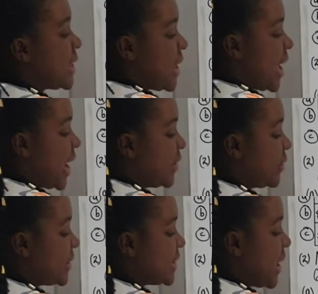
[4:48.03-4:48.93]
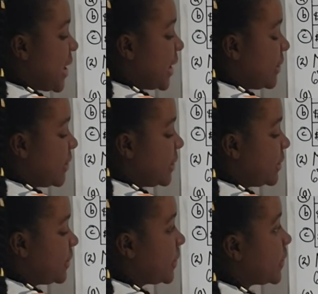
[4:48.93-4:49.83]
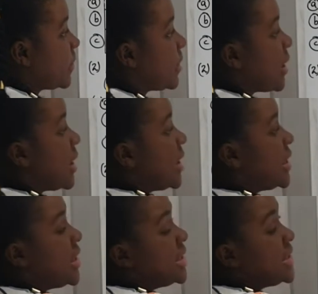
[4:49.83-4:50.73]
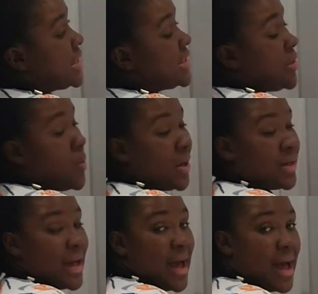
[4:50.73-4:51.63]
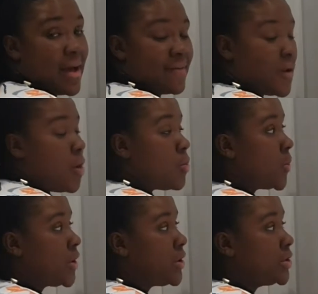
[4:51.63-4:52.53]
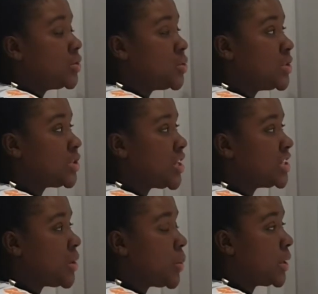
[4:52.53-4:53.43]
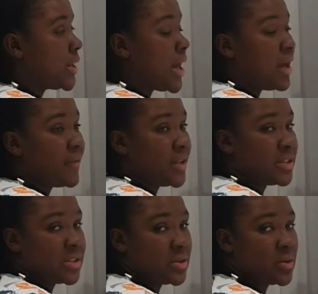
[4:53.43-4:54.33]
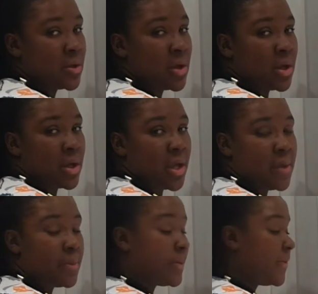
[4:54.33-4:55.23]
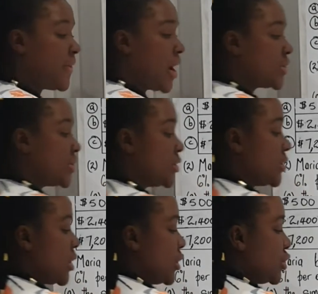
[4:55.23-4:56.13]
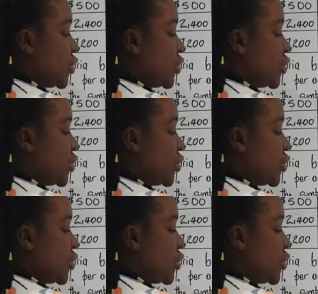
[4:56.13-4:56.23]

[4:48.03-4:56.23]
and our time, it says here 1.5. What we're going to do is change that 1.5 into improper fraction. So